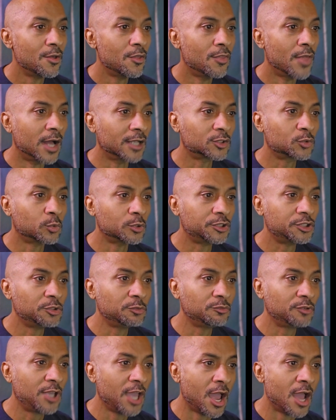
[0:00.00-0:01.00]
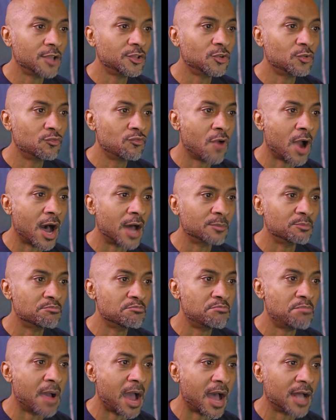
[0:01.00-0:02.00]
"That's what you get, you rotten
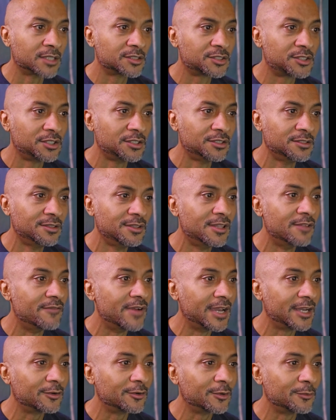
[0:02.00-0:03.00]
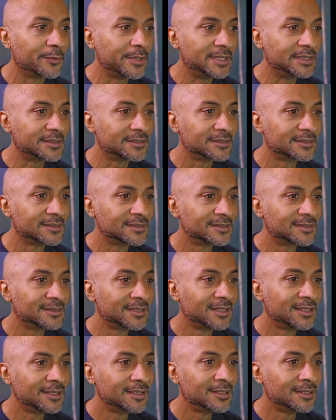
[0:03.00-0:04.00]
bastard," the vagrant wheezes.
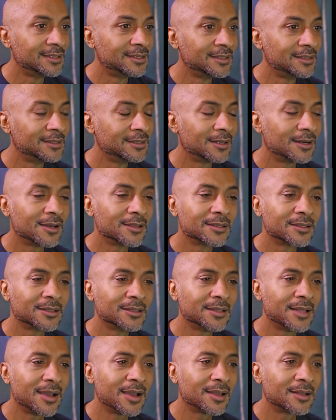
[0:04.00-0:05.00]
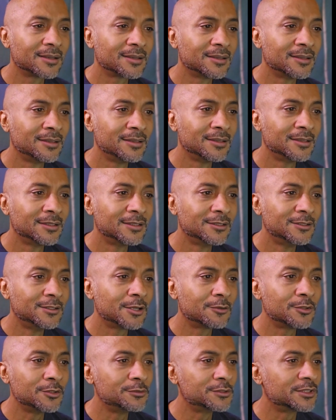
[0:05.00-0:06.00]
Other than that,
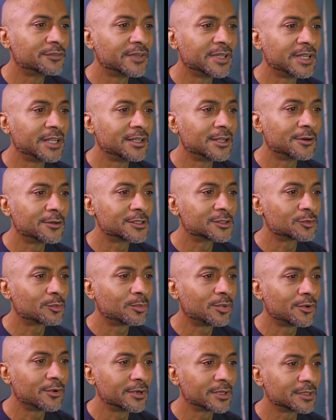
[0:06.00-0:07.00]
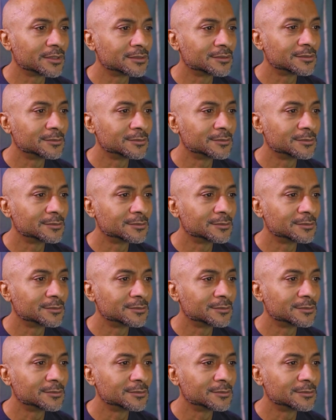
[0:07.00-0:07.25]
no news of any note is reported,